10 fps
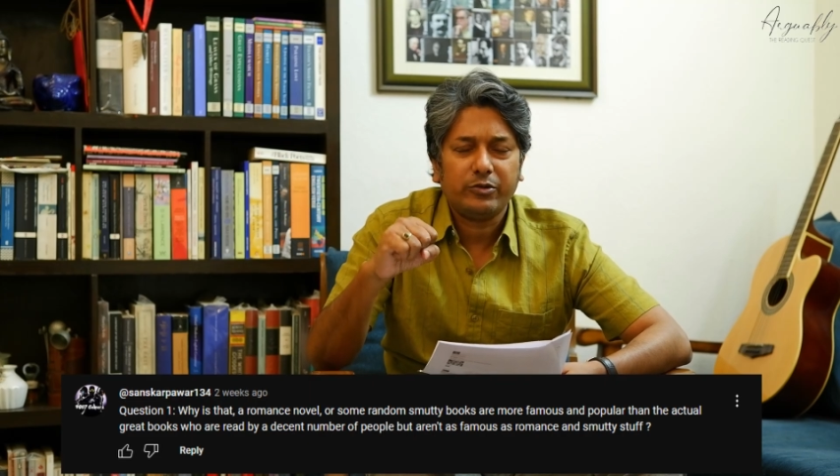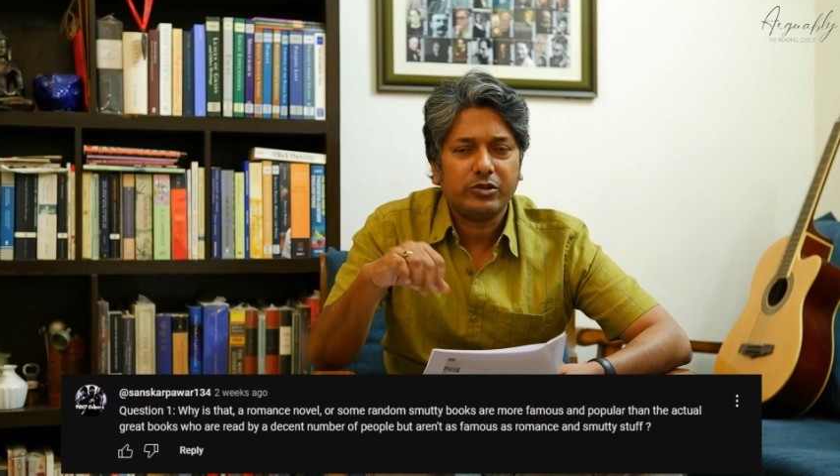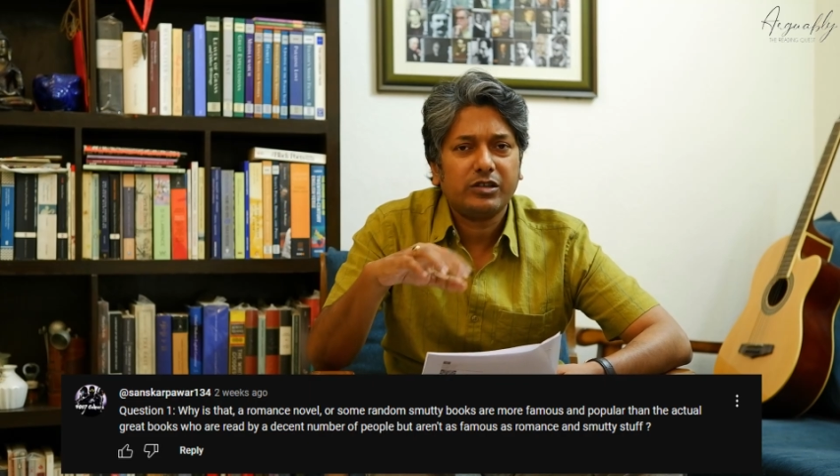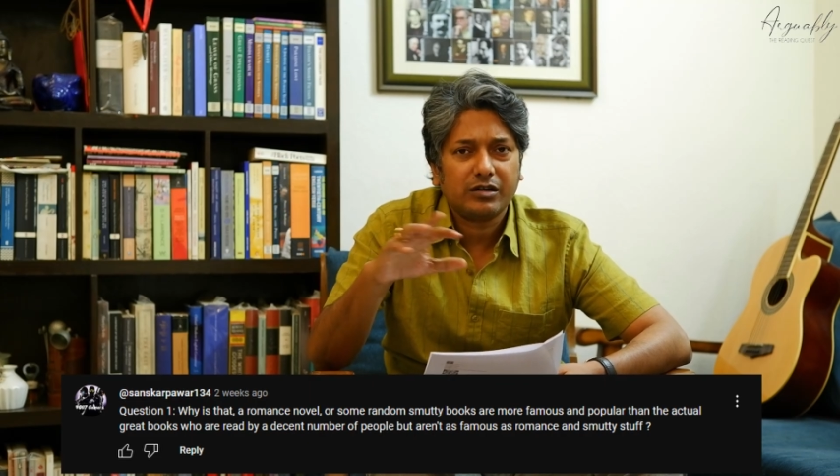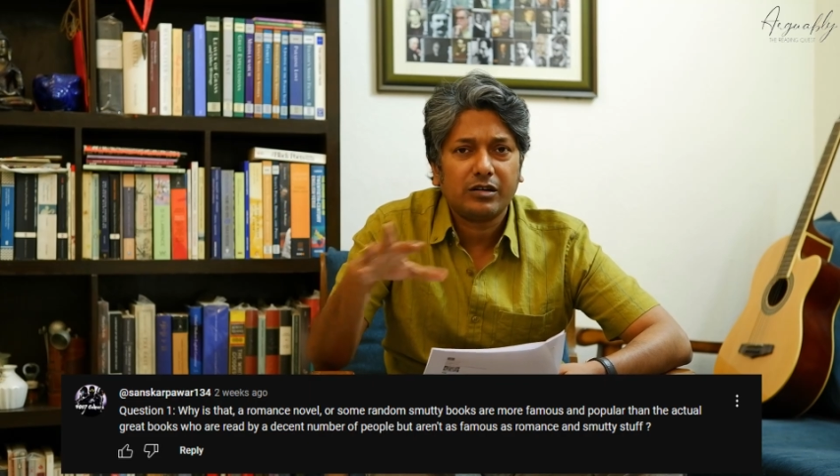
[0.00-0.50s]

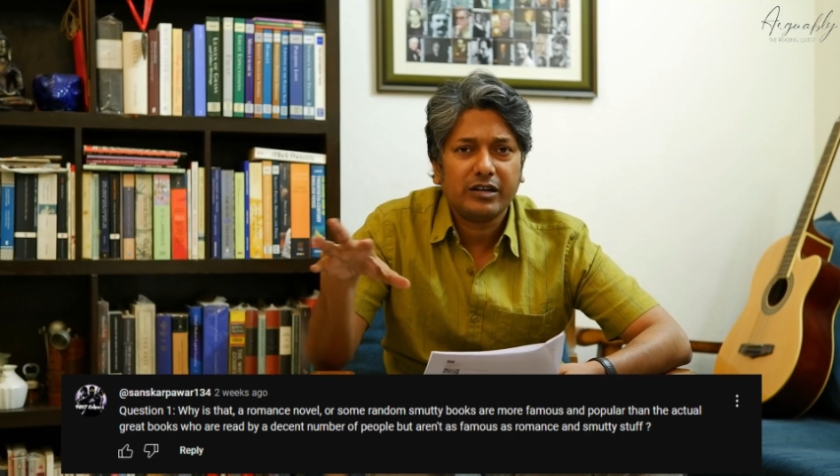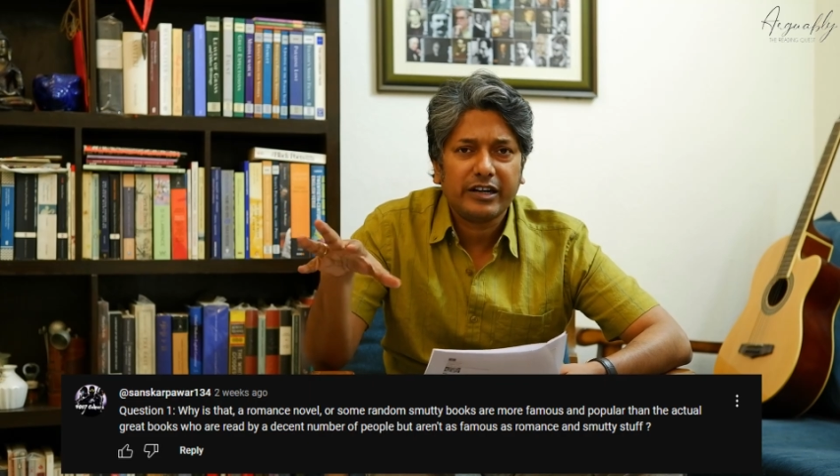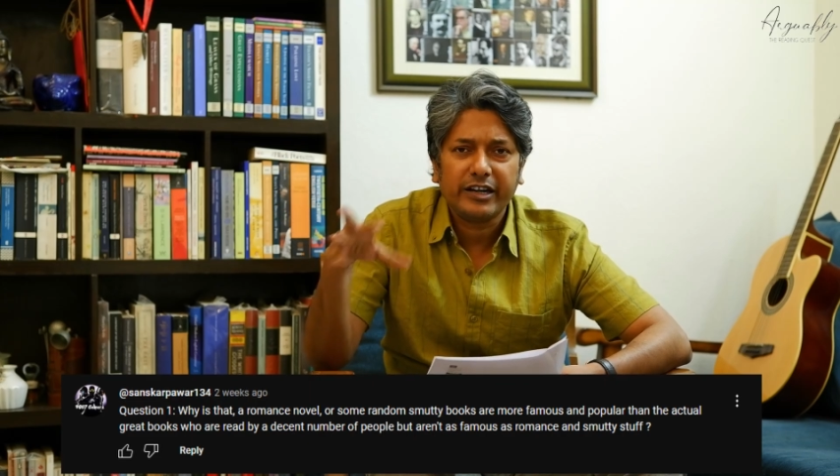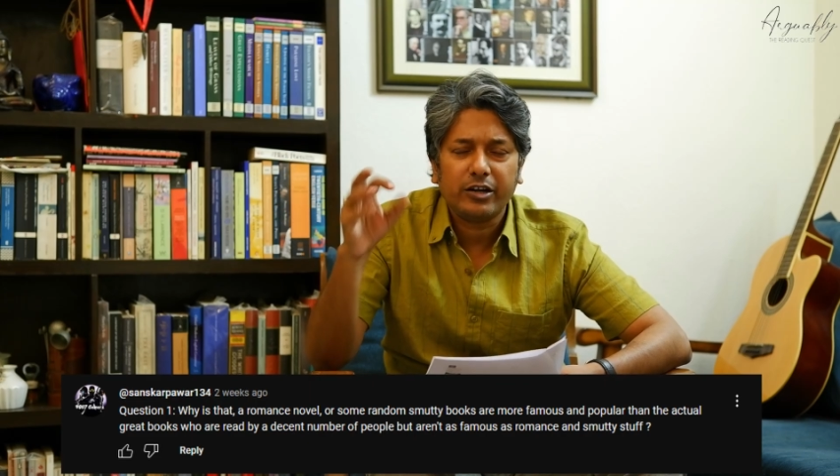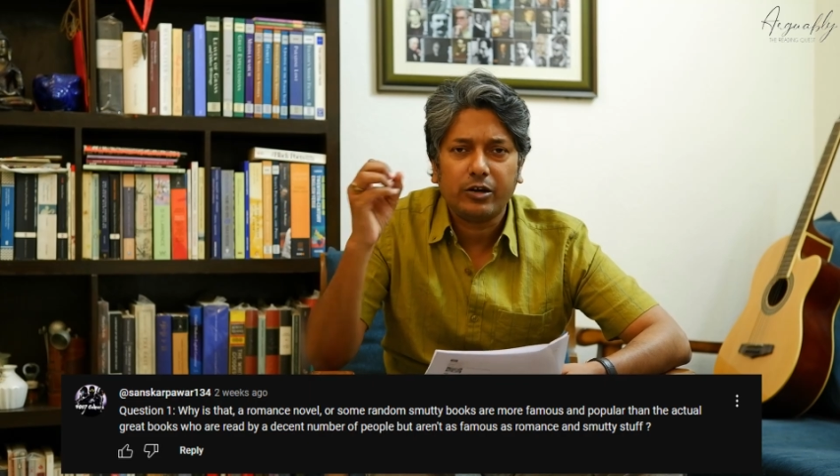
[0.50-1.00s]
the
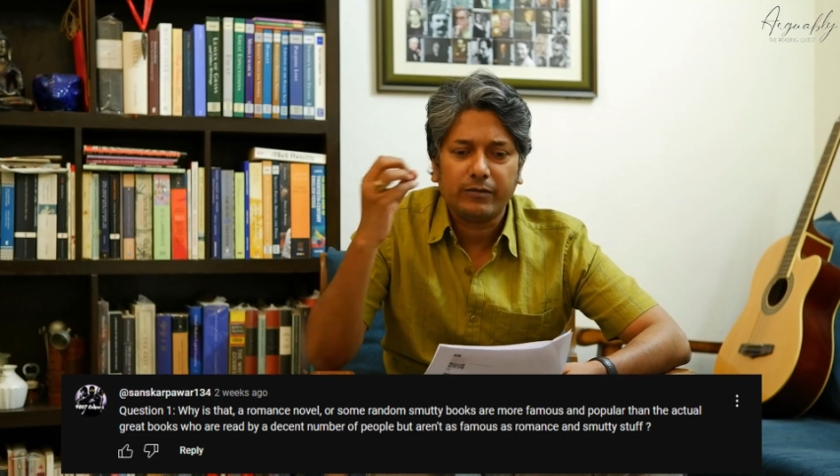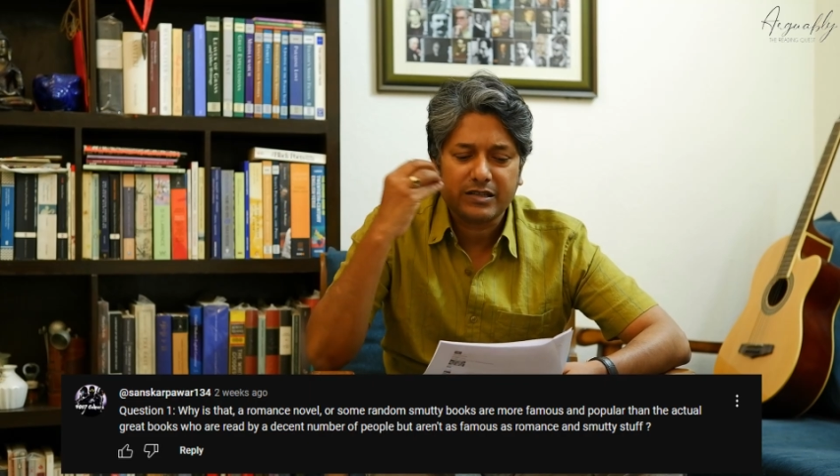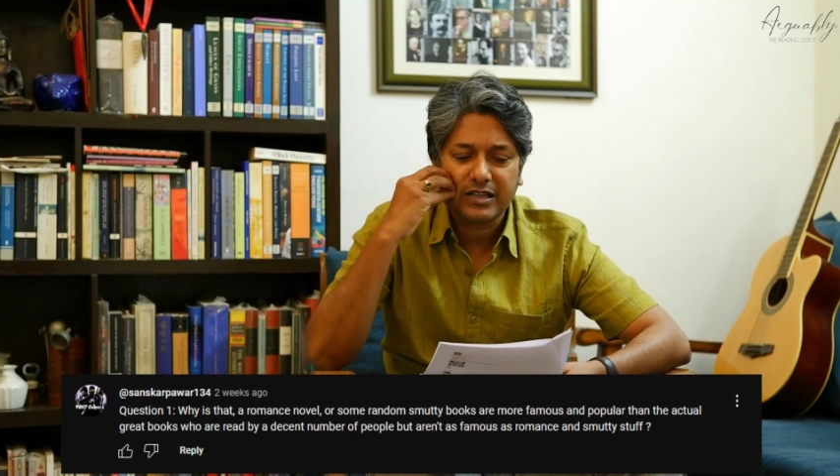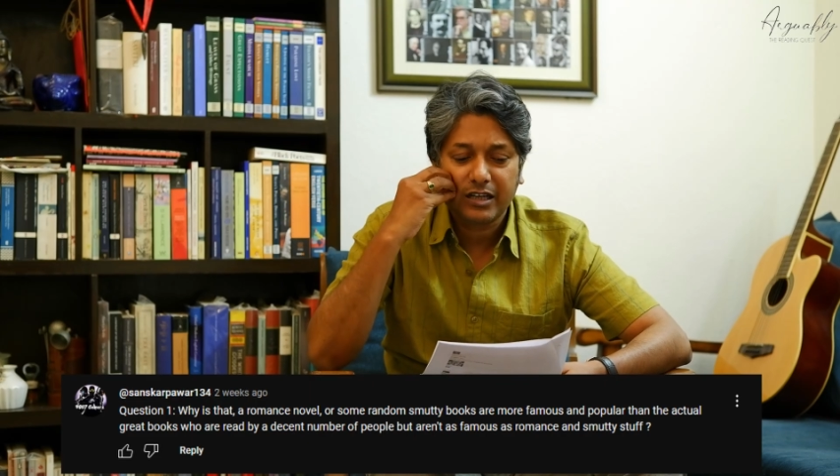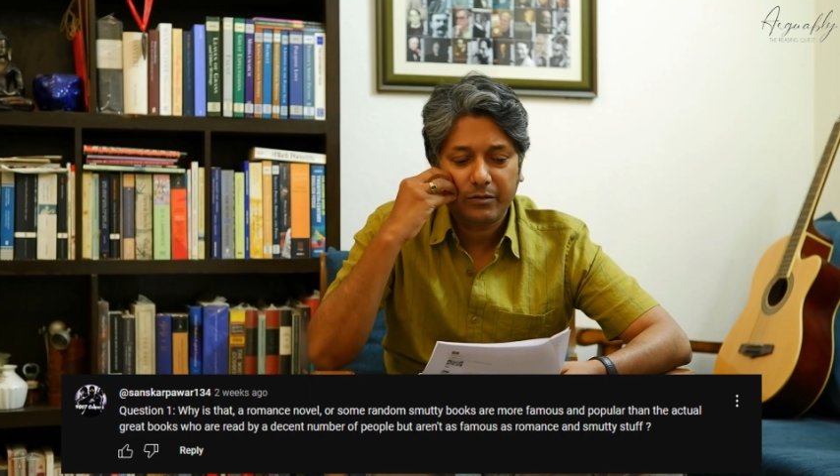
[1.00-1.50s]
third
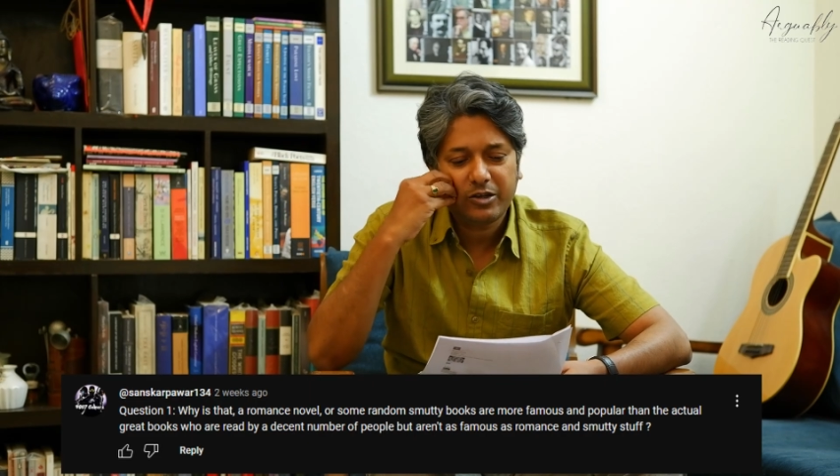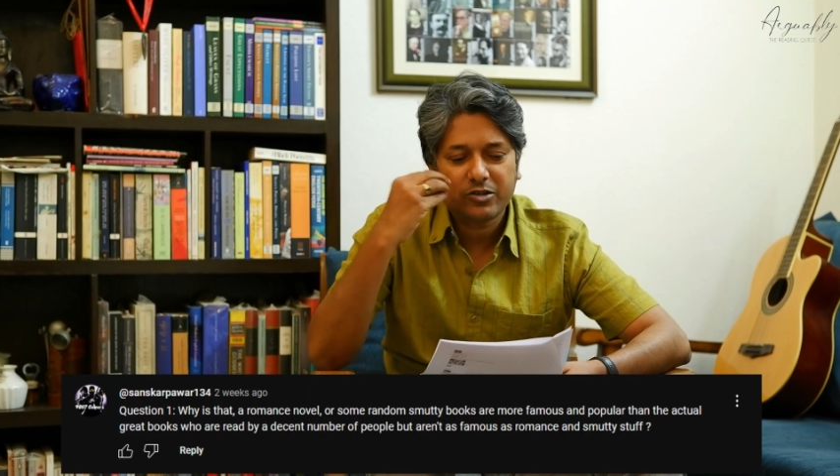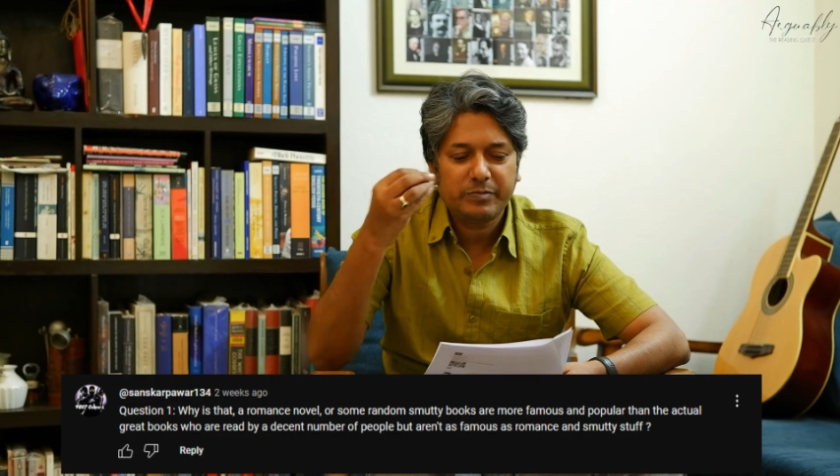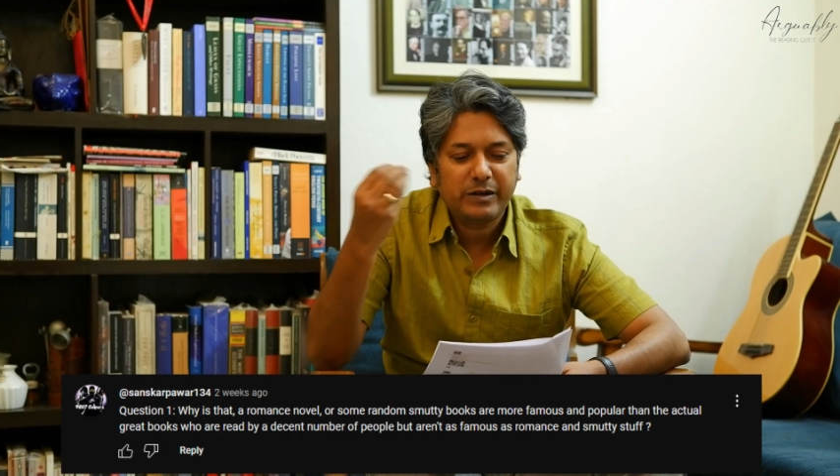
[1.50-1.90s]
rated novels that are,